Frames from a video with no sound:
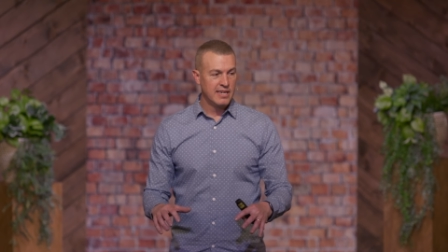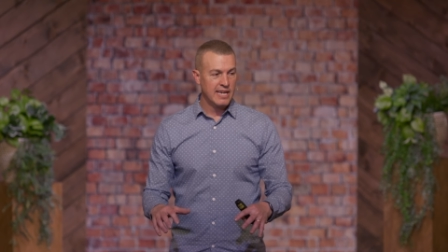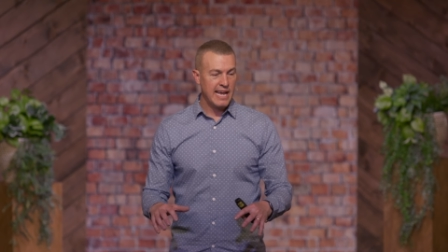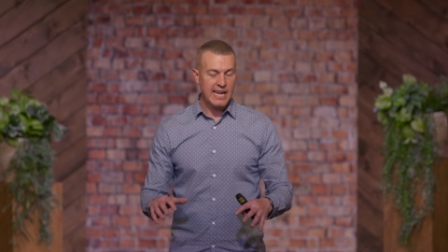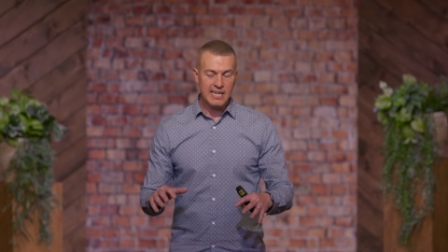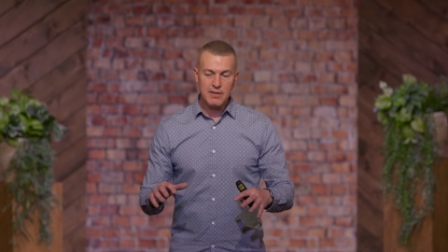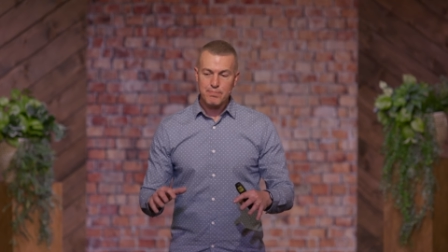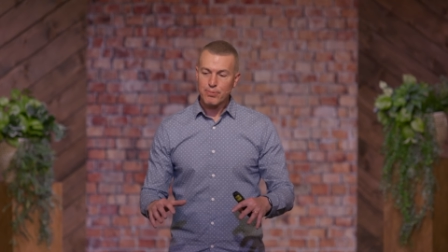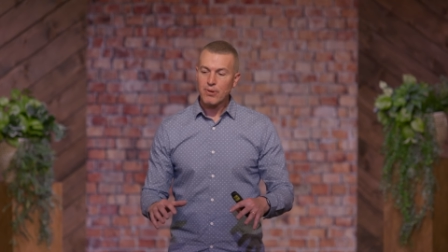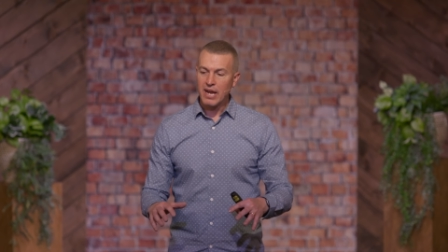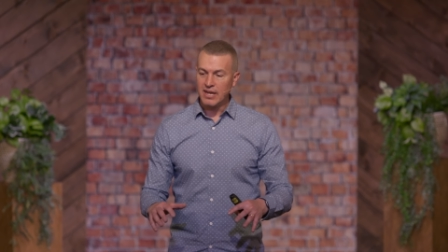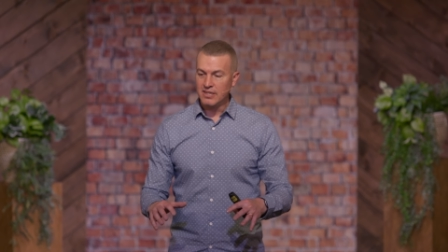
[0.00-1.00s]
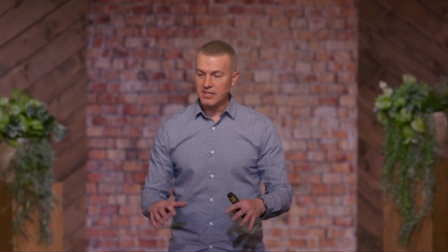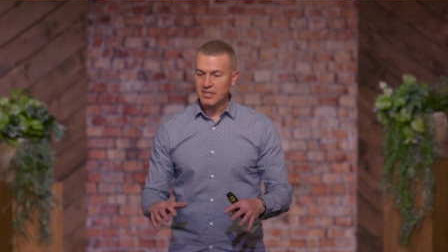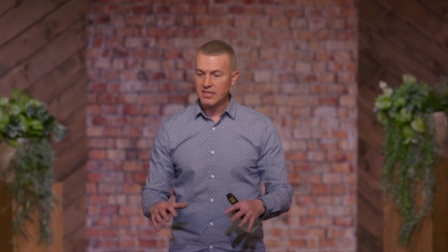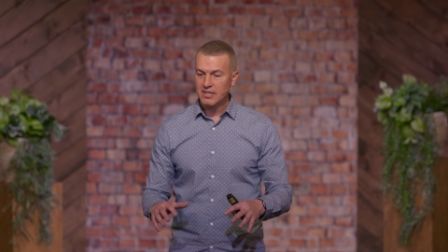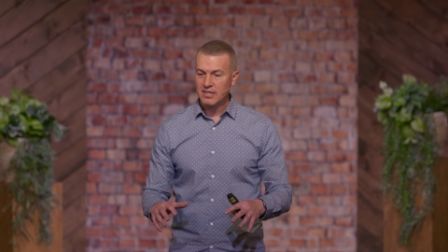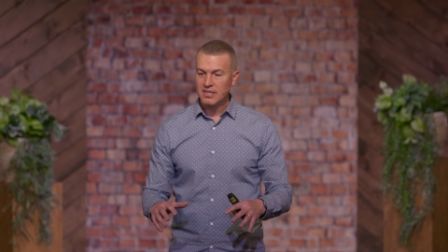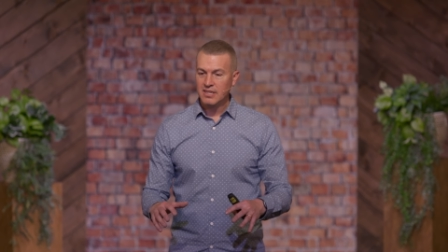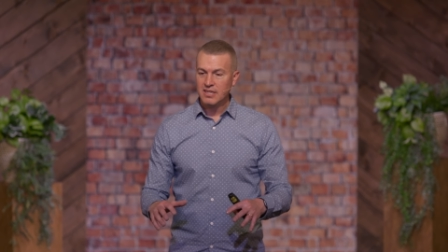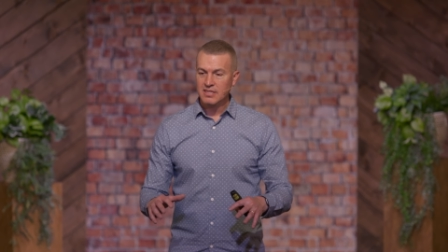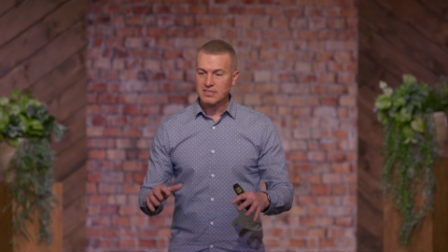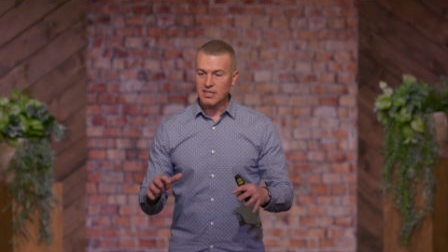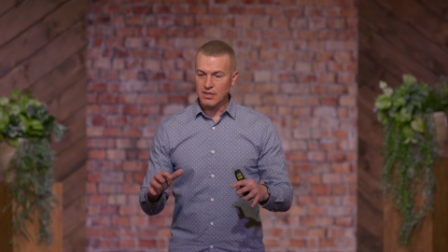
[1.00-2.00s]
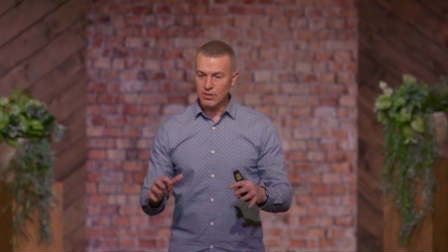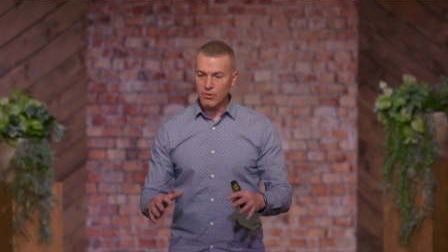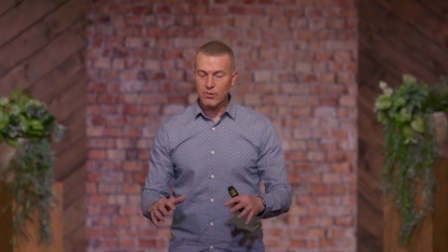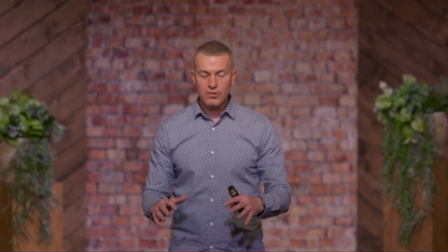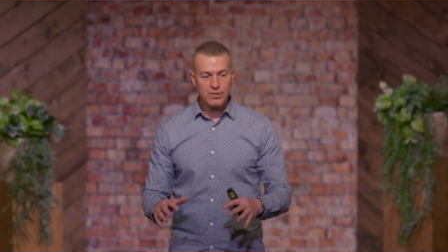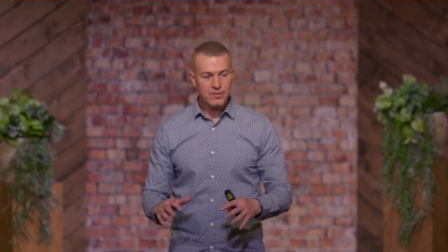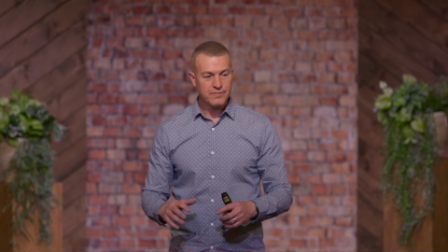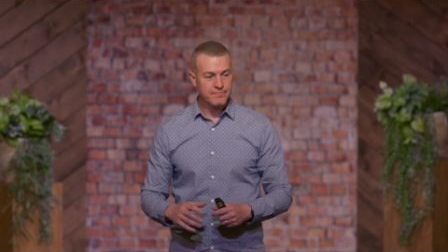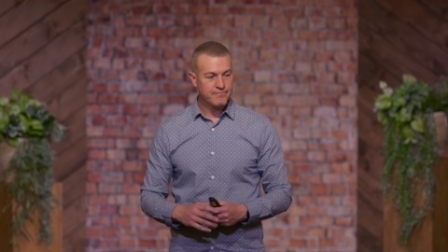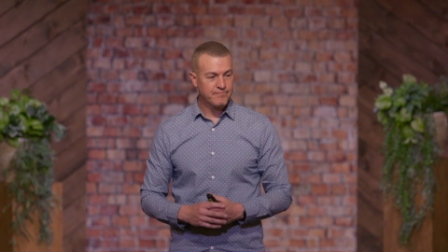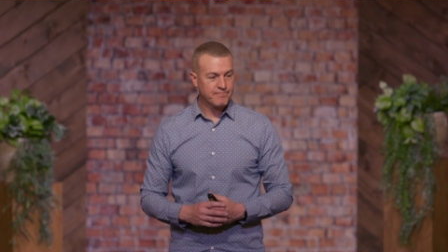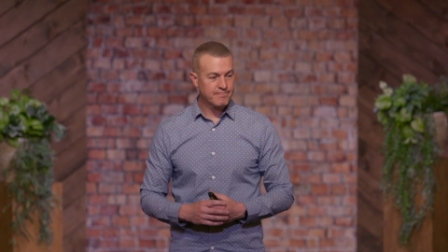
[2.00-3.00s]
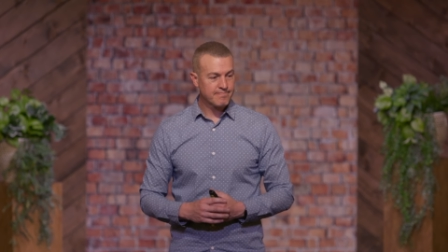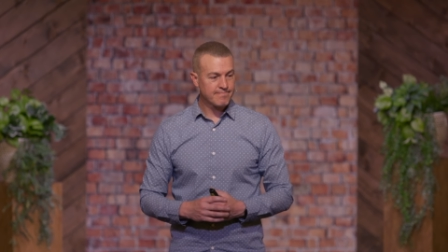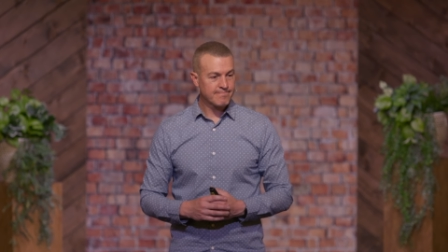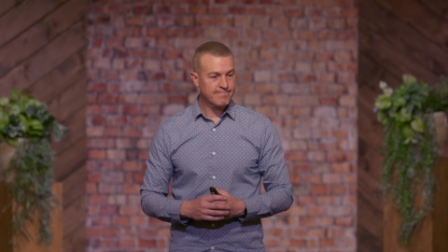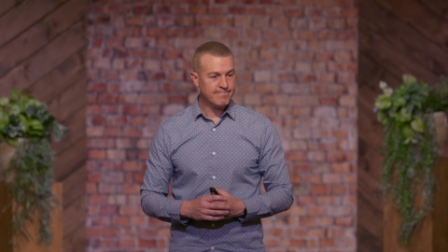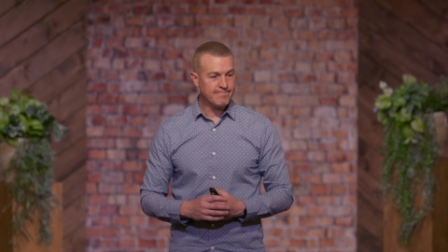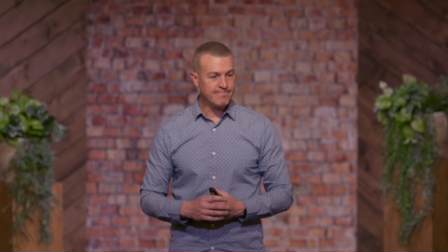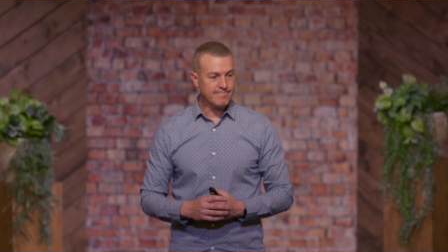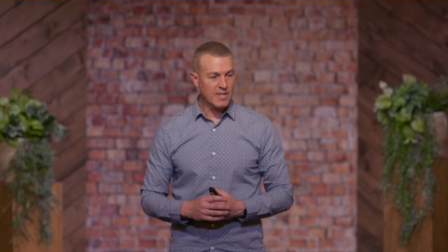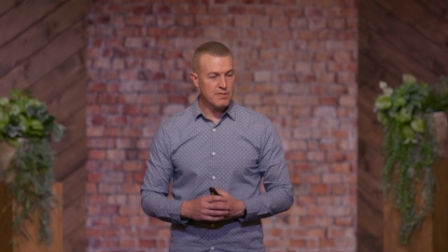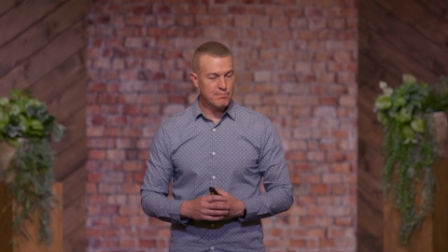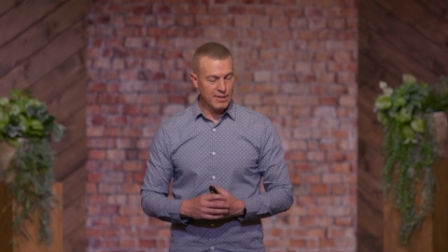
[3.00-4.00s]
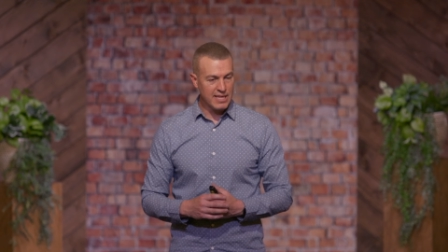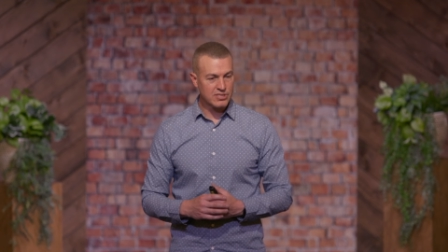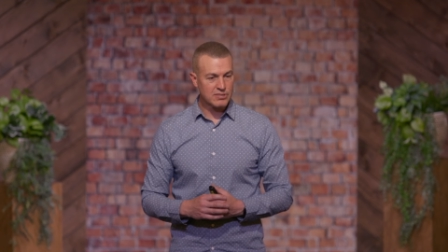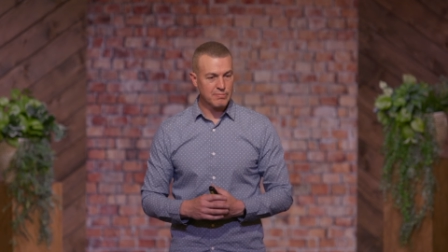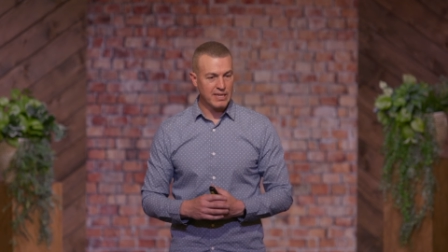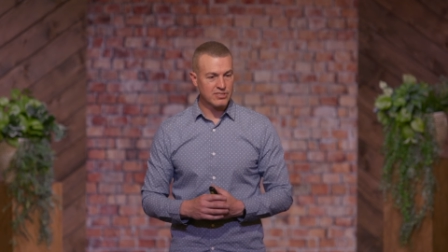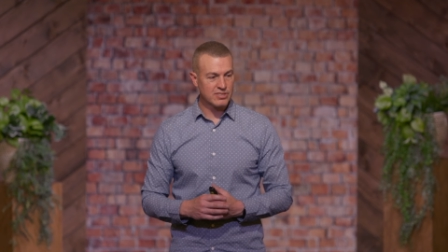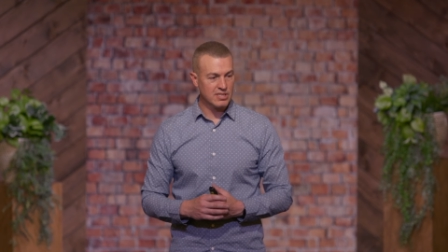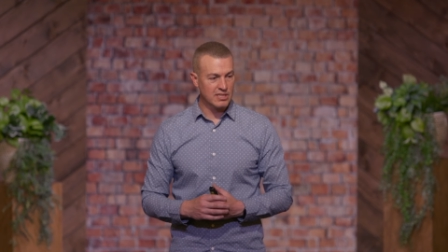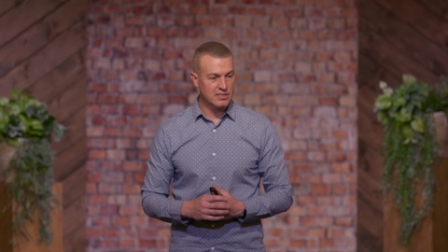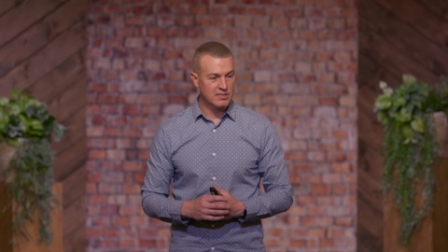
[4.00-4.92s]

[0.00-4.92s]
And he prayed, he said, Lord, bless my son.